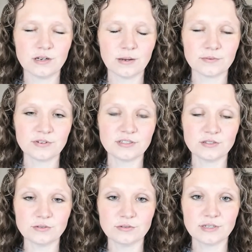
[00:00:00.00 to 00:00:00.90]
I'm going
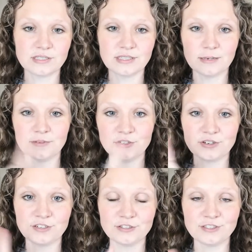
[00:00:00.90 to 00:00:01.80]
to examine your
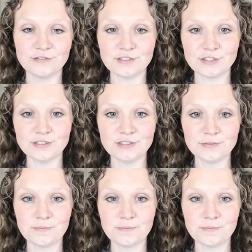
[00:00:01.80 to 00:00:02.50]
energy field,